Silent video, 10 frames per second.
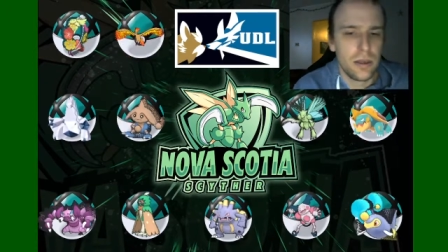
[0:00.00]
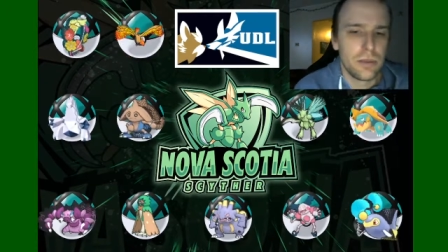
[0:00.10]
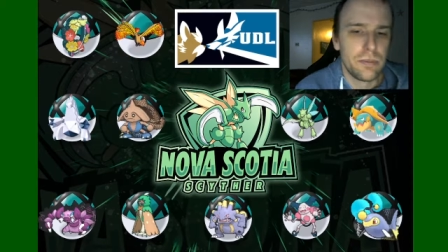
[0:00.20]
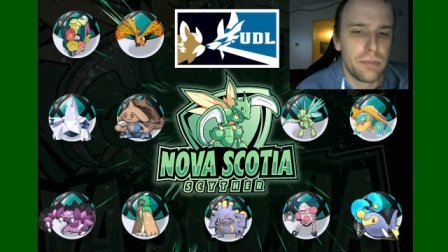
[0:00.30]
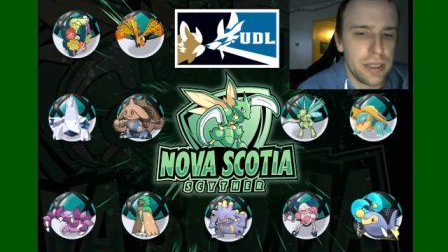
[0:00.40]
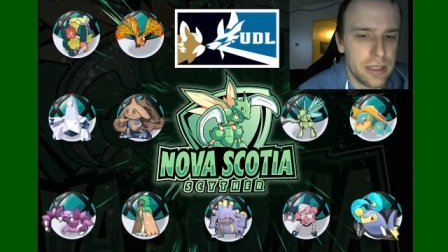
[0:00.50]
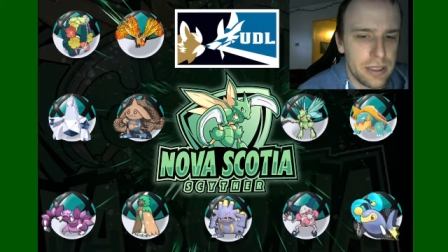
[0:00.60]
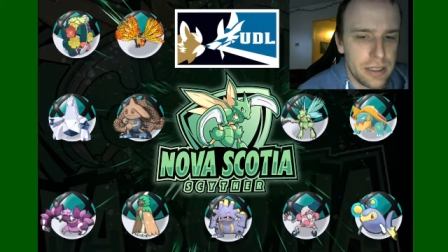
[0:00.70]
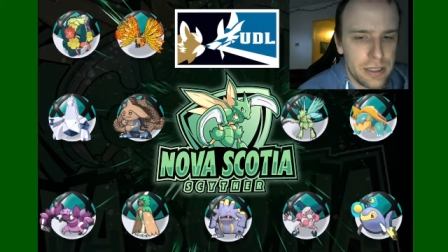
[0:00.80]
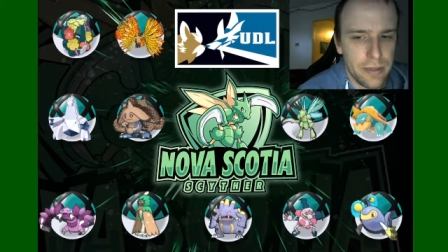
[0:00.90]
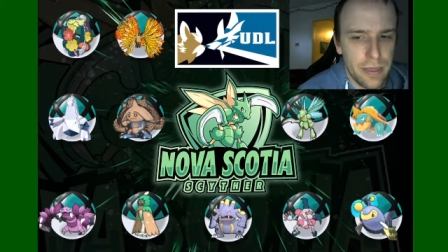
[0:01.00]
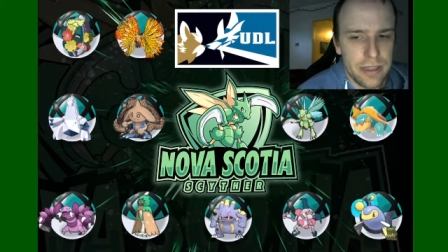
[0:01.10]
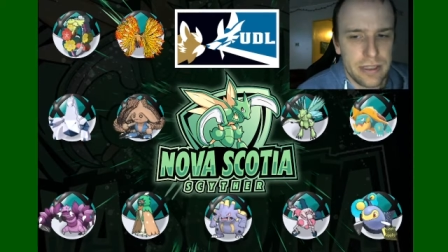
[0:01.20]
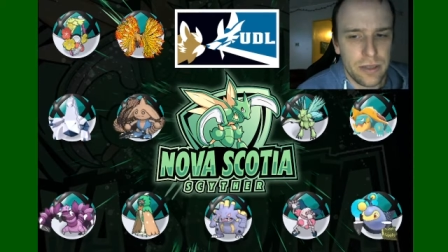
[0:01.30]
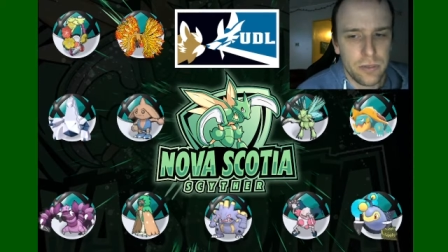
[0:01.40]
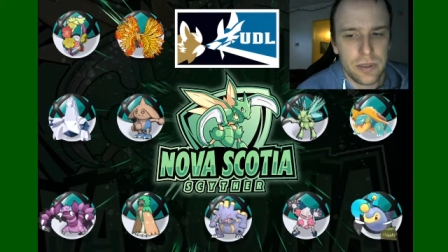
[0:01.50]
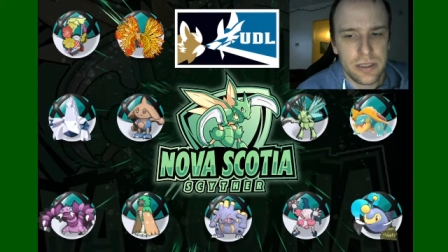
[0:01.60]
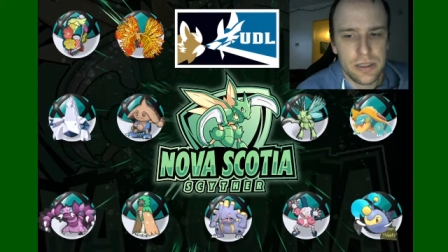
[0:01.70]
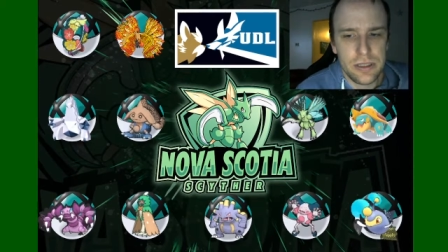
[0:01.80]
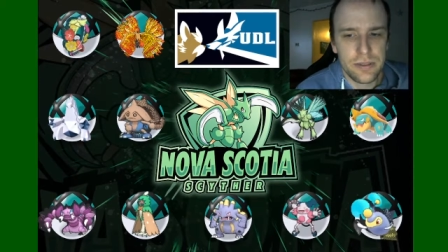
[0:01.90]
But like I said, we
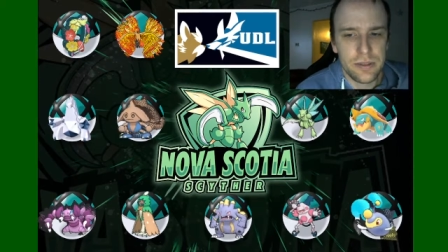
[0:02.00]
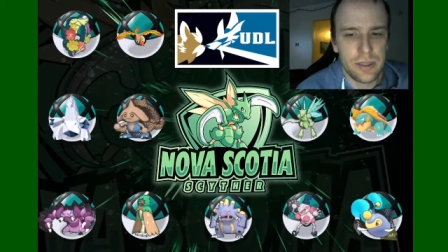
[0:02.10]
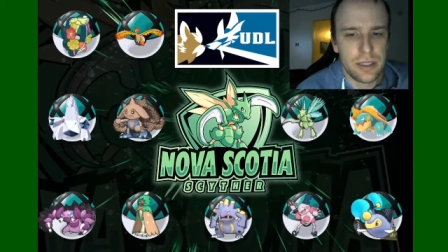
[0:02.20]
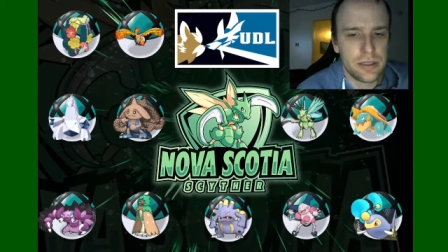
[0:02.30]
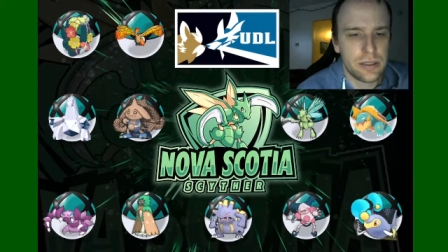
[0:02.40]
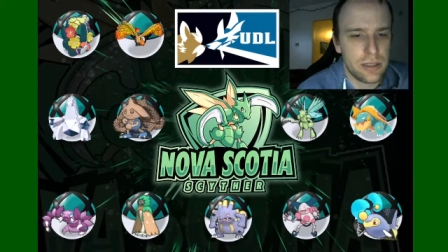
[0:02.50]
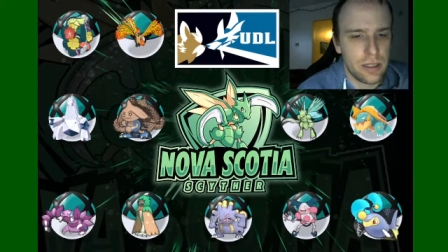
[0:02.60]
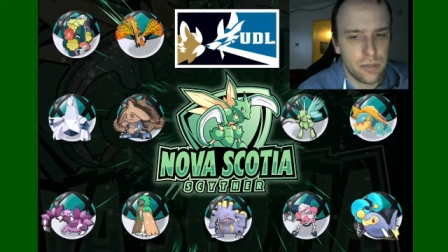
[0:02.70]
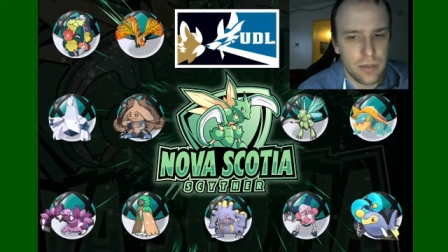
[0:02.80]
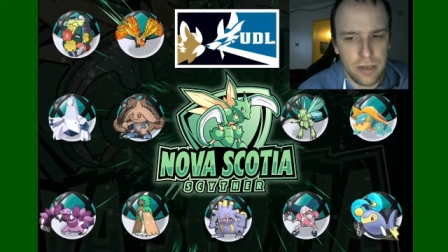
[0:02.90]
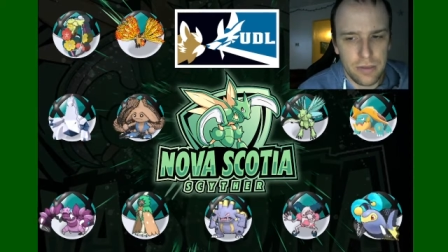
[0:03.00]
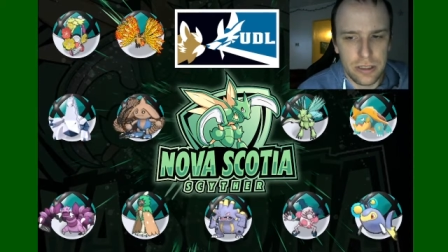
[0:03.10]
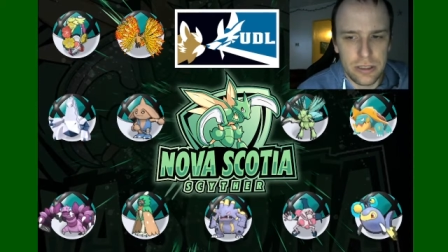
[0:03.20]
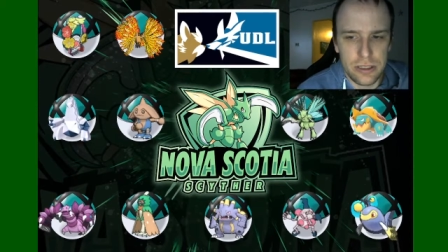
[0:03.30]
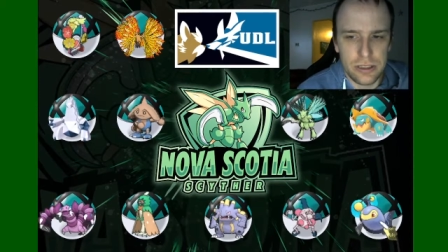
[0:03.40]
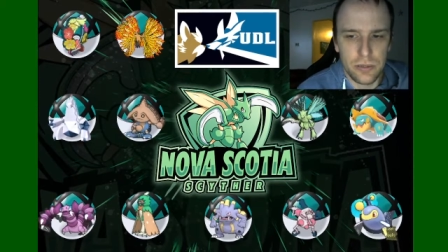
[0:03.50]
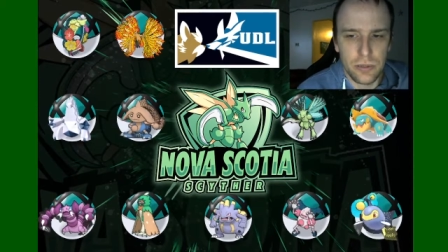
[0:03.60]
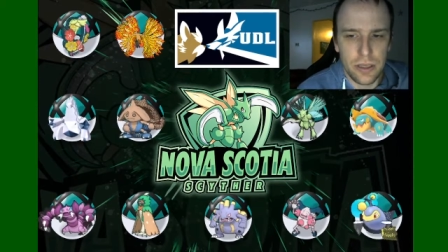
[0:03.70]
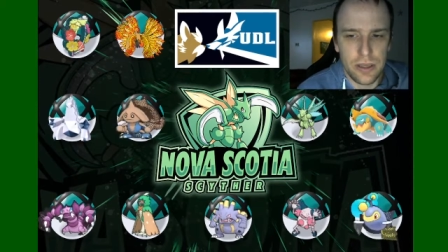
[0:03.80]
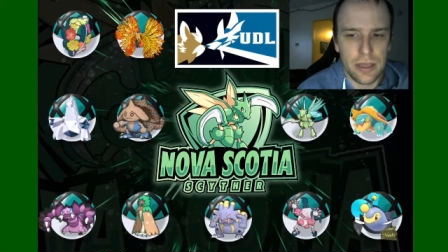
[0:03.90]
still have some nice coverages
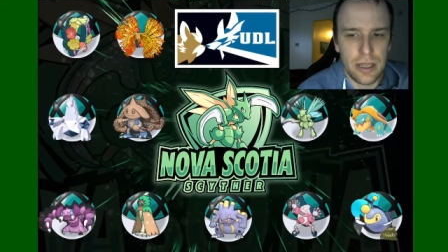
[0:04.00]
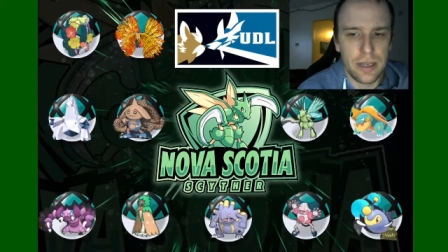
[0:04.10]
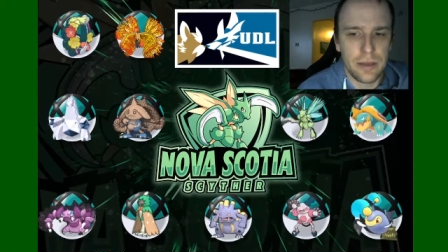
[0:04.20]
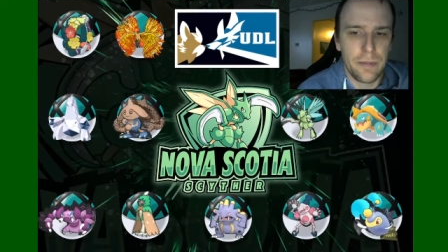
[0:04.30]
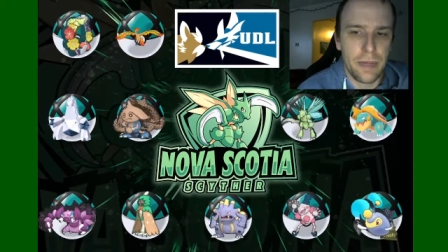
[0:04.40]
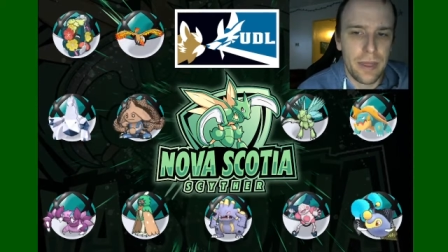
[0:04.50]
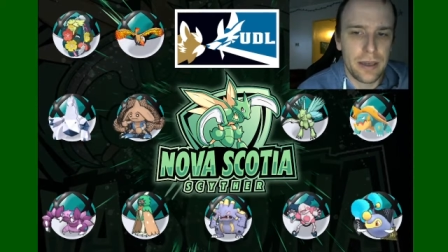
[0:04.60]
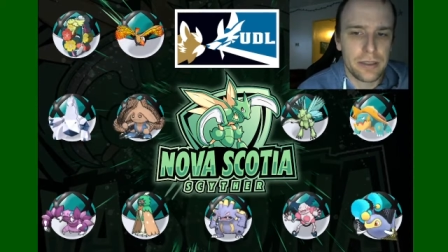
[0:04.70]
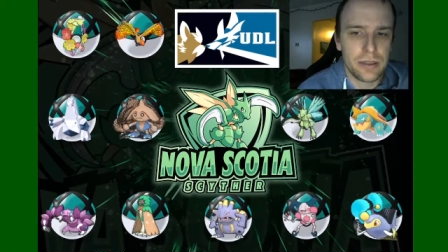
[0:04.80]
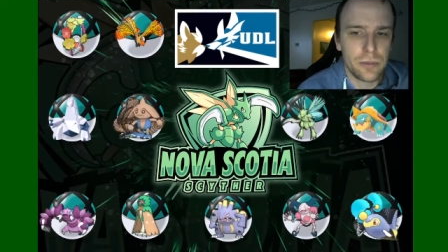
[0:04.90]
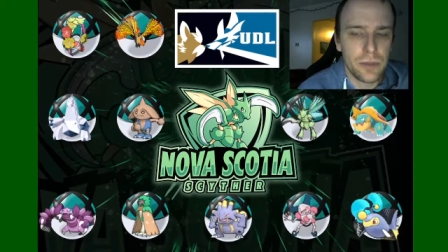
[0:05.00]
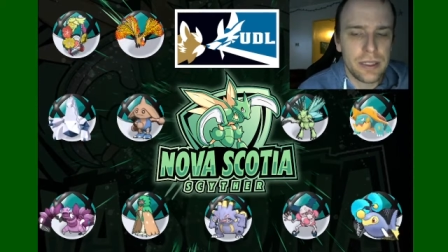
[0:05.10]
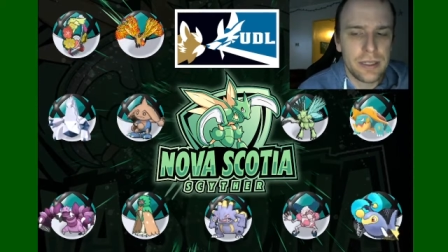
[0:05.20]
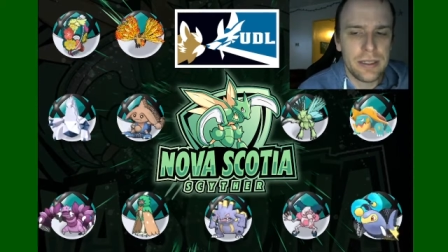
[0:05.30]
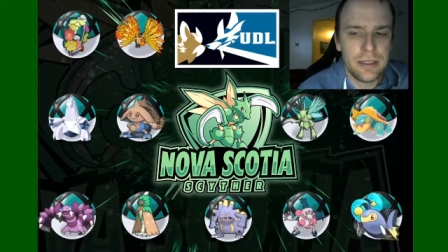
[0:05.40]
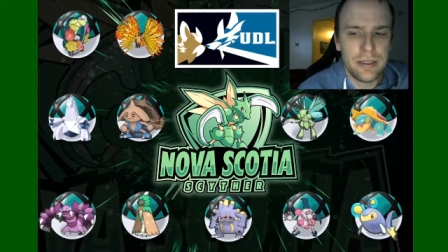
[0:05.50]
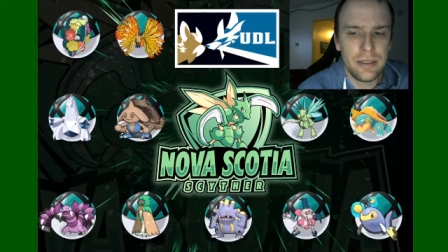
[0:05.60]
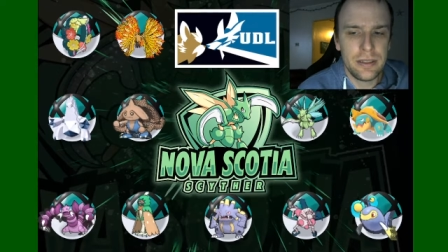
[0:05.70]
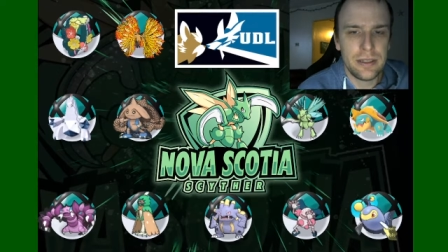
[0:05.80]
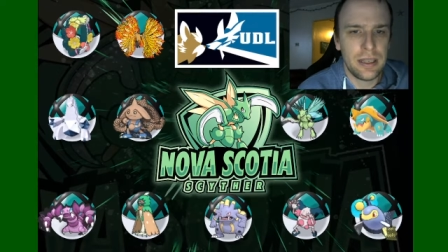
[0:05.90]
with like Icy
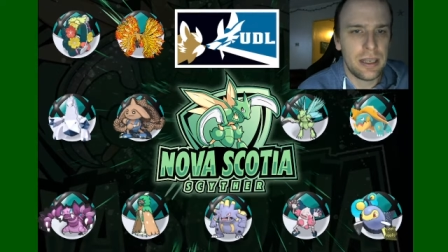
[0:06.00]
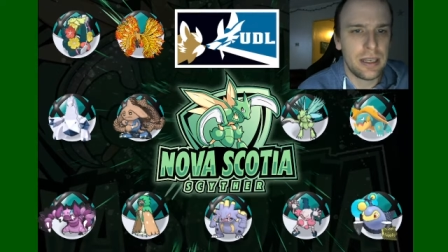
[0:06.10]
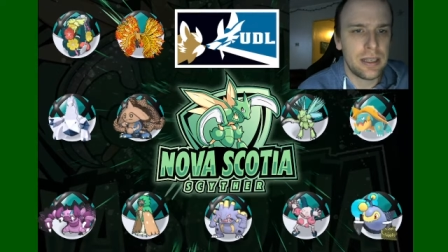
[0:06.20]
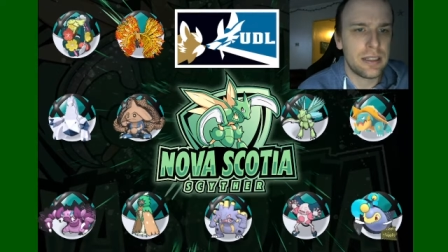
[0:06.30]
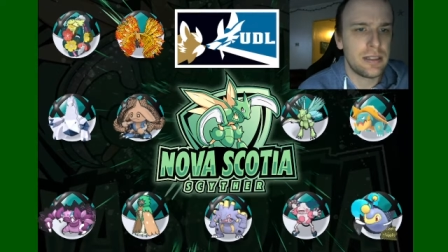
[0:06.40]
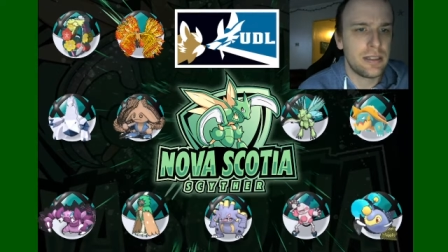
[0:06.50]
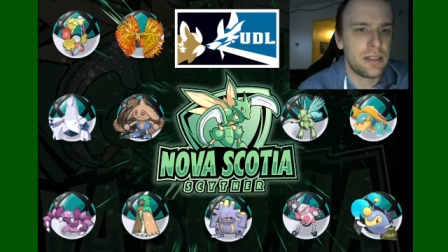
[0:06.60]
Wind and